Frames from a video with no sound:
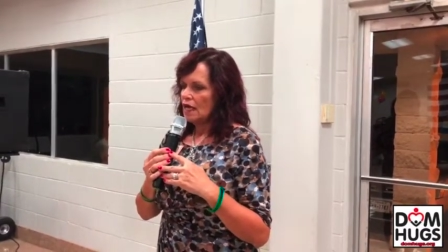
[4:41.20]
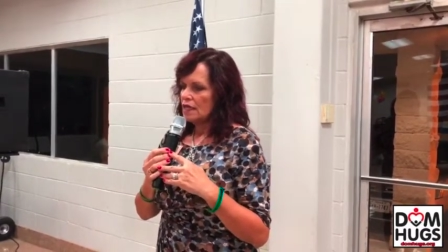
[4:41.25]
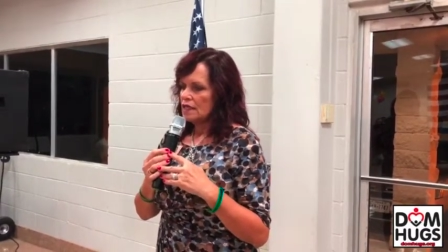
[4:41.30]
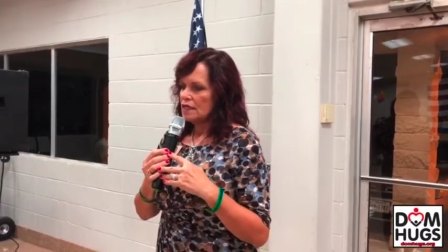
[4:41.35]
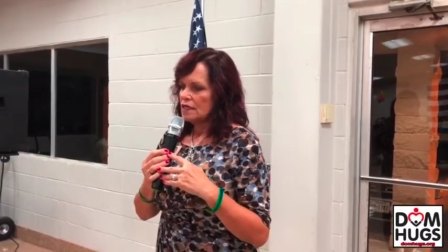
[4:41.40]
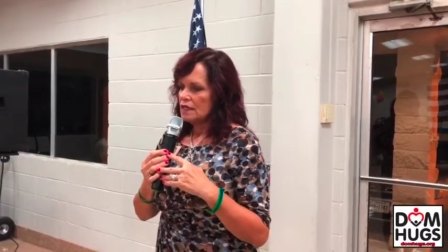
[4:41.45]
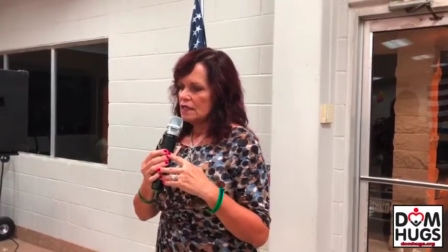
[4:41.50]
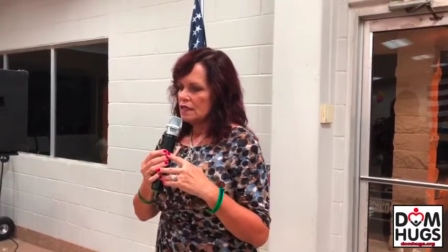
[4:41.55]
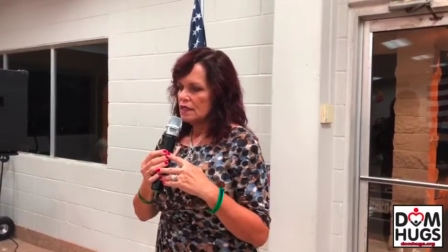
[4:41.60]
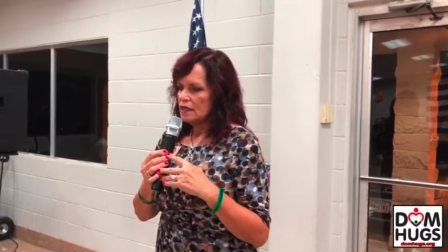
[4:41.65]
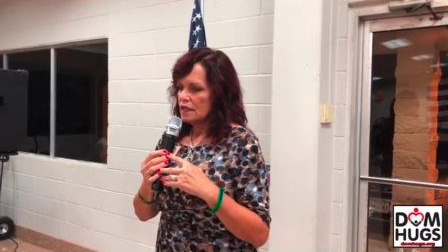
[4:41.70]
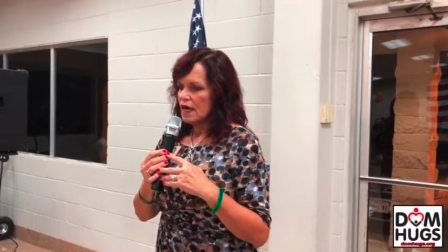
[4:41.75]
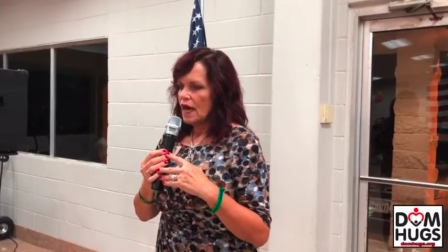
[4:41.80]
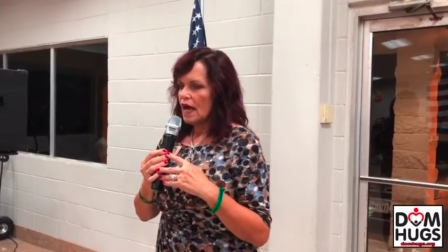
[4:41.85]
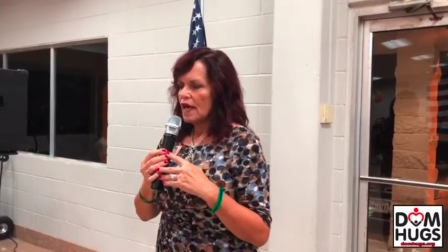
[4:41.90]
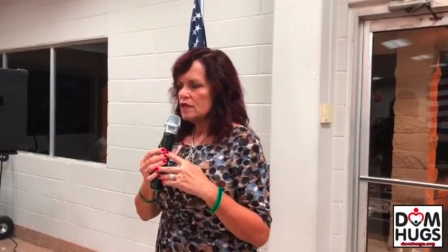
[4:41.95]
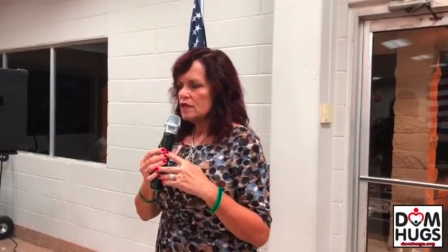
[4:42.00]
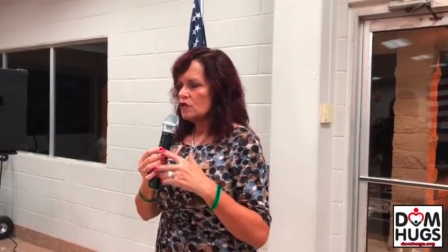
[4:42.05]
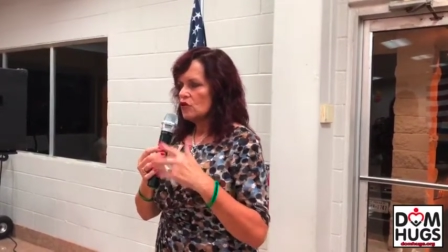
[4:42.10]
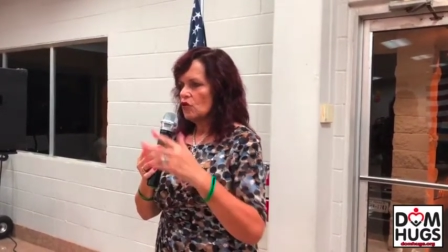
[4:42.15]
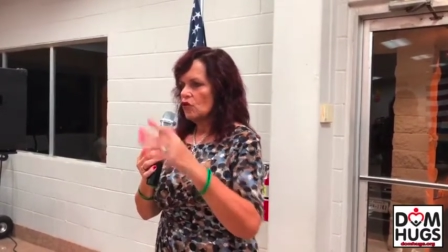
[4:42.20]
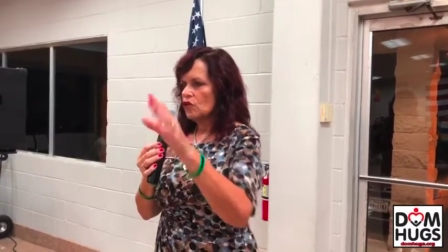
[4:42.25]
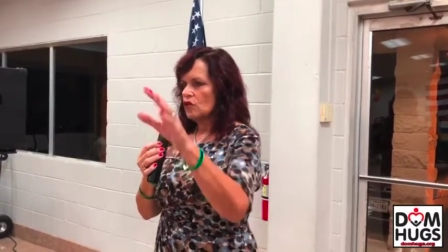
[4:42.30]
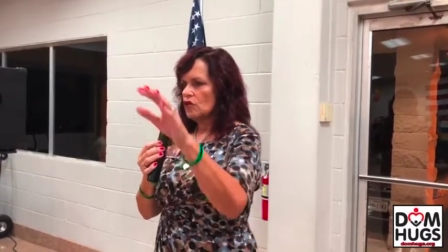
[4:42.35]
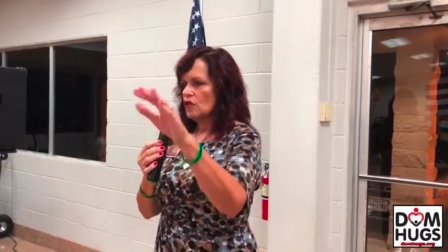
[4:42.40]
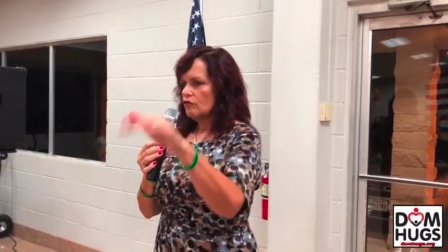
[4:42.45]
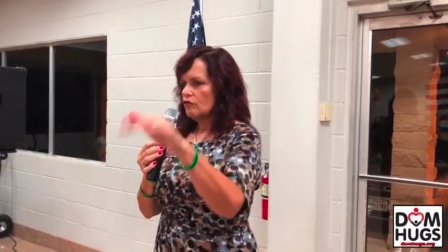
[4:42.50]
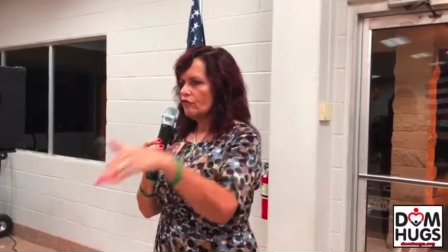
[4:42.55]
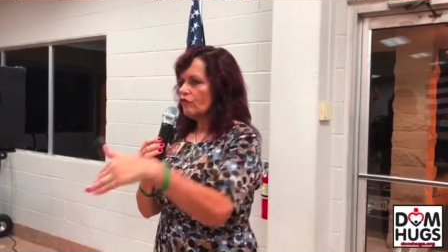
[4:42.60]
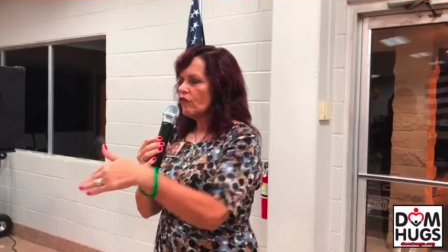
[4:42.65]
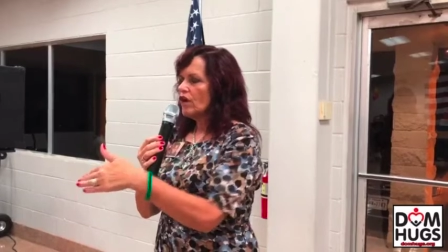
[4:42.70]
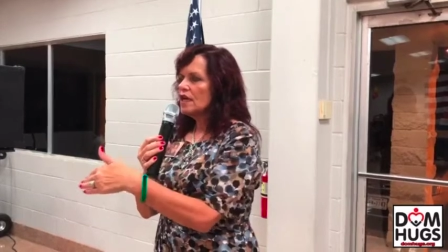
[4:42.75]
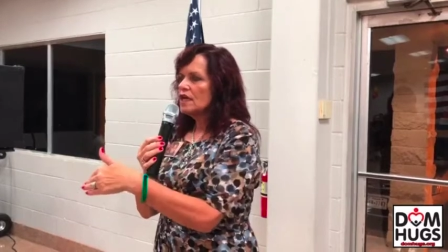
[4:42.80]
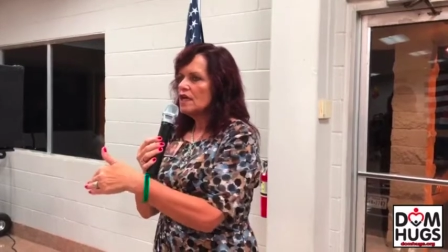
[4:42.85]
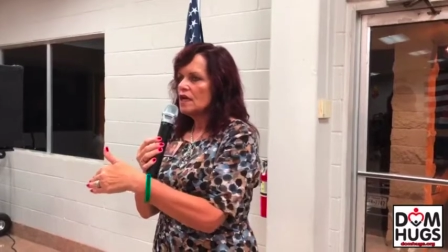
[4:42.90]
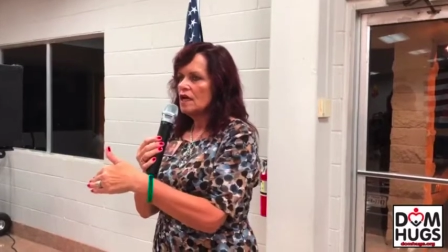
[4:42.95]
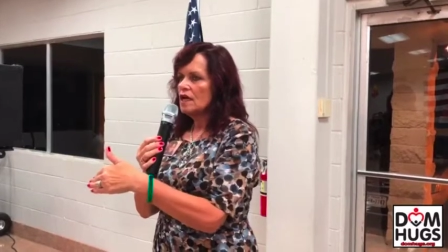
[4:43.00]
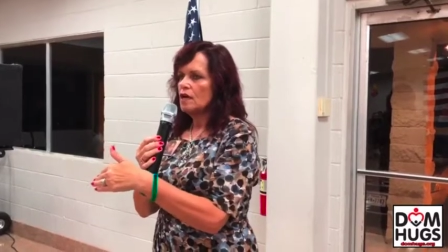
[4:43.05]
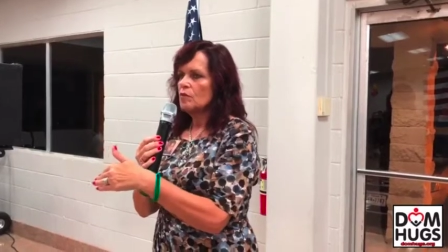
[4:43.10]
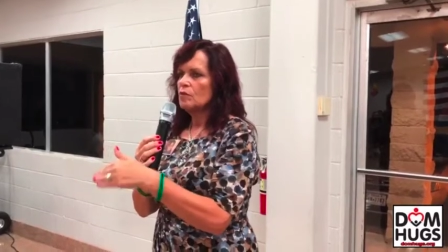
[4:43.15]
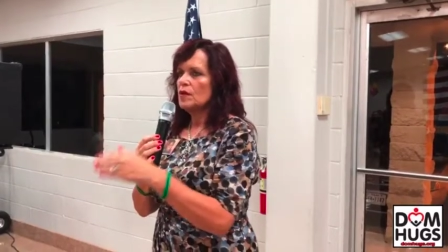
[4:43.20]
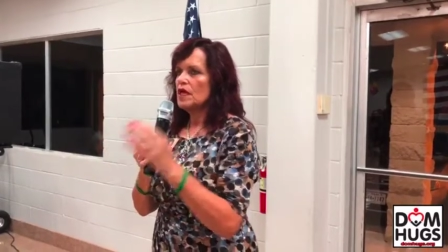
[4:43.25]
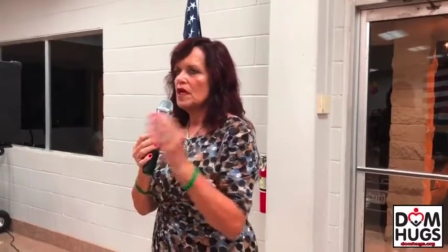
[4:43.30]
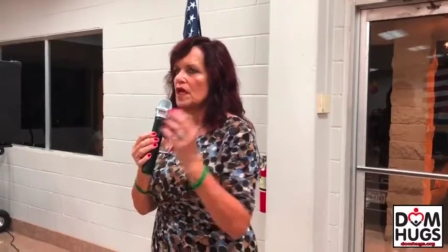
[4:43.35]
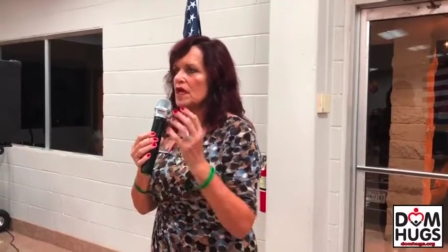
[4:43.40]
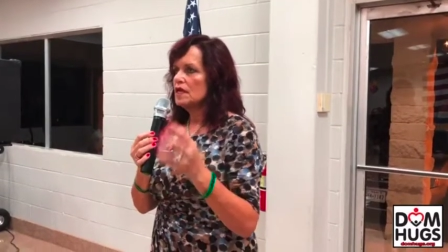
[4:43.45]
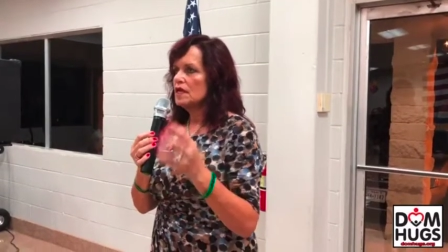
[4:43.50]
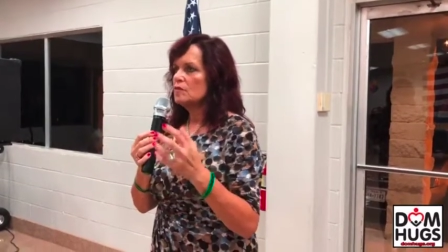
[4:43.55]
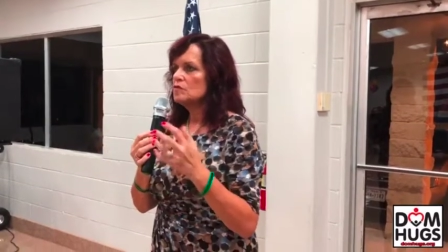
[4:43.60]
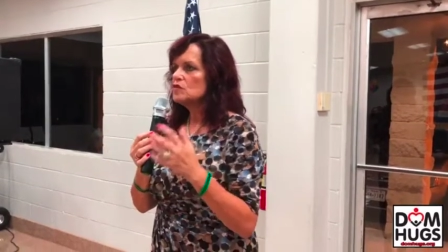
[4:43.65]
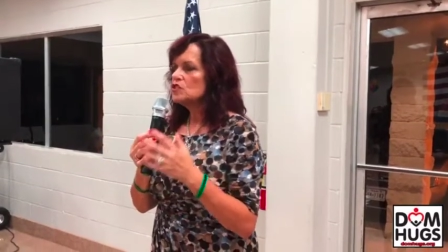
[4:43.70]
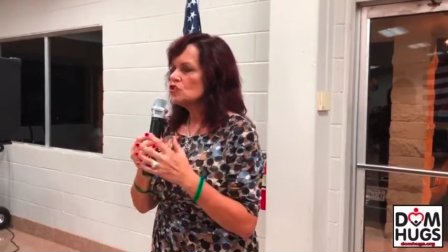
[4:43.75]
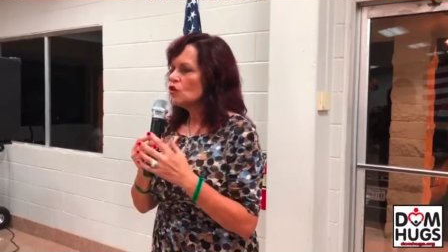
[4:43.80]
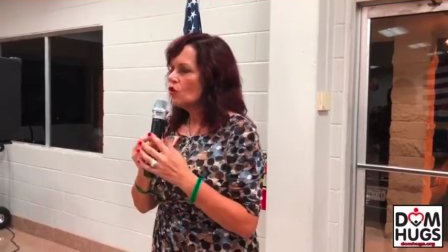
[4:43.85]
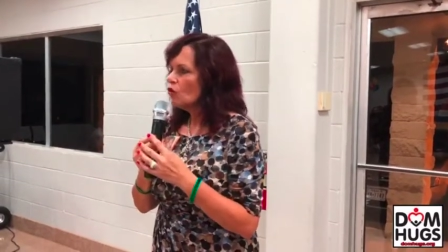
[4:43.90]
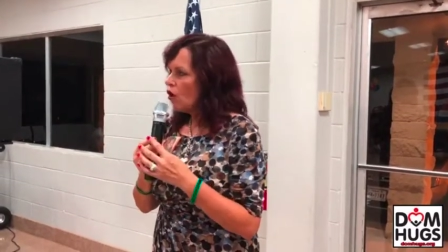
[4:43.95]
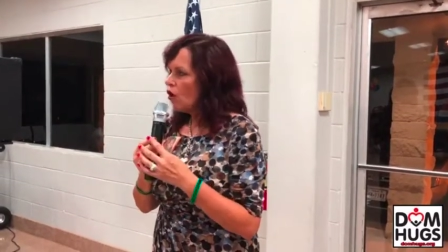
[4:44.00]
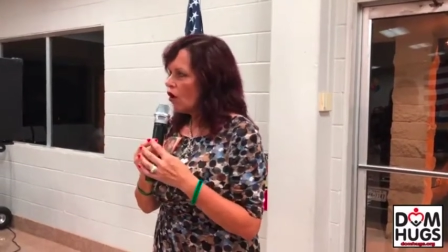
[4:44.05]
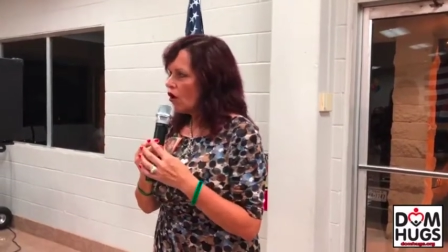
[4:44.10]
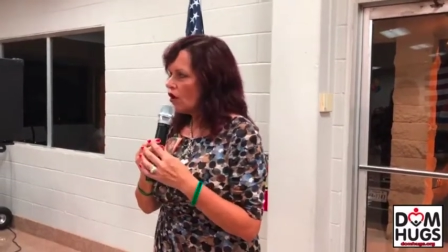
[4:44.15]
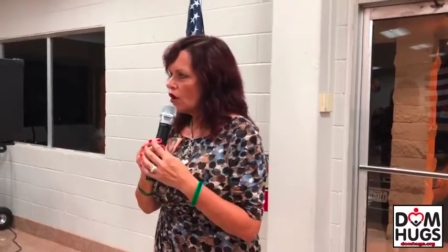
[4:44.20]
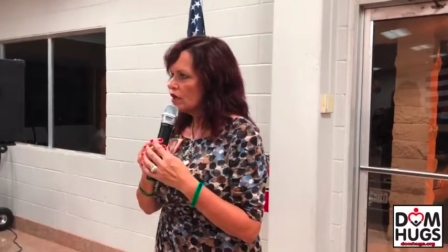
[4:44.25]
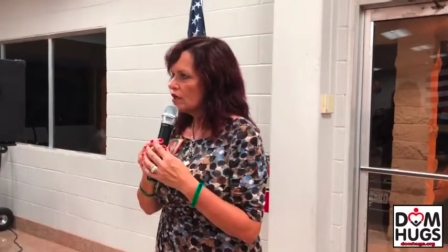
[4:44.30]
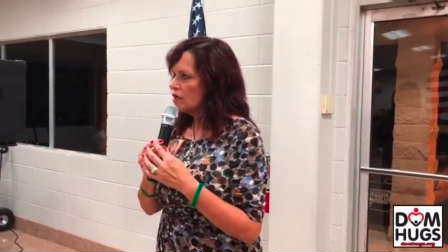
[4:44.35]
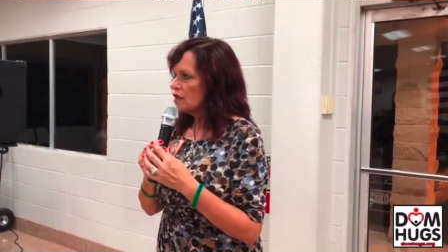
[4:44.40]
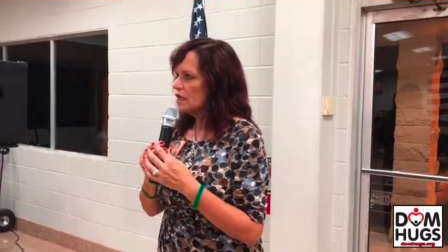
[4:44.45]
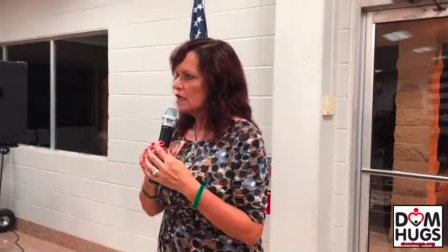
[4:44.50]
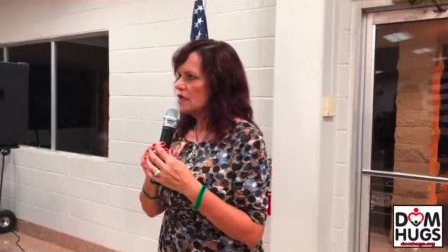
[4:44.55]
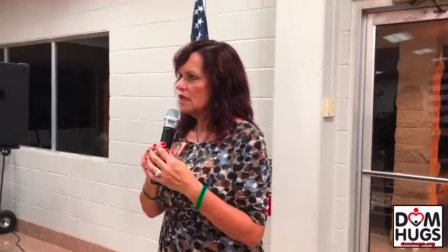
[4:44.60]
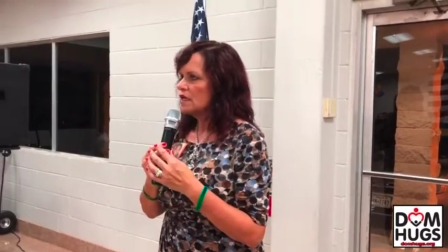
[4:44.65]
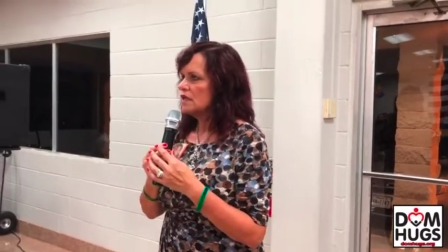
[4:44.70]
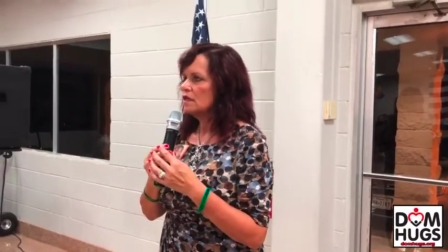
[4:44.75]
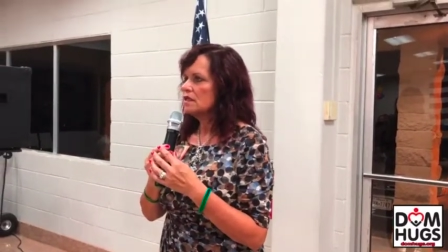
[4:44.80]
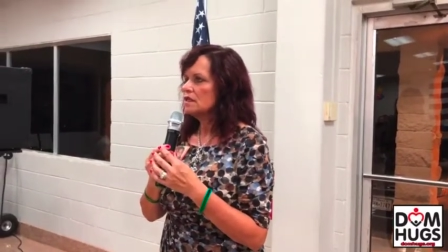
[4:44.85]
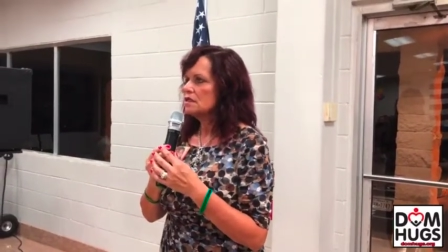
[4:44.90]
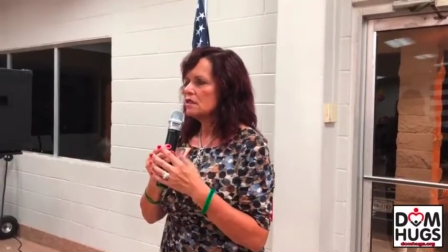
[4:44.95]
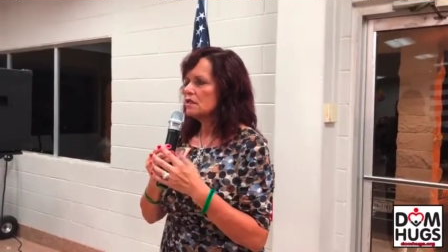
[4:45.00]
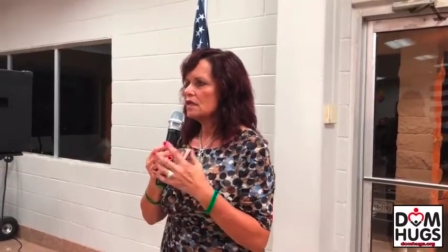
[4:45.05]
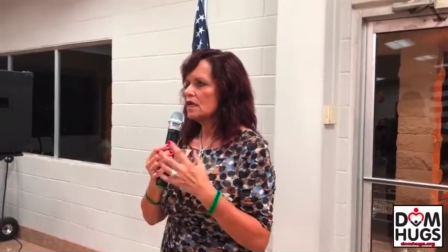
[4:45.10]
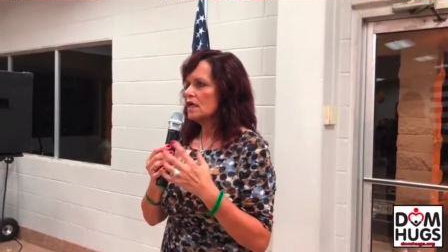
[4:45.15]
And a guy turned in front of him and hit him so hard that it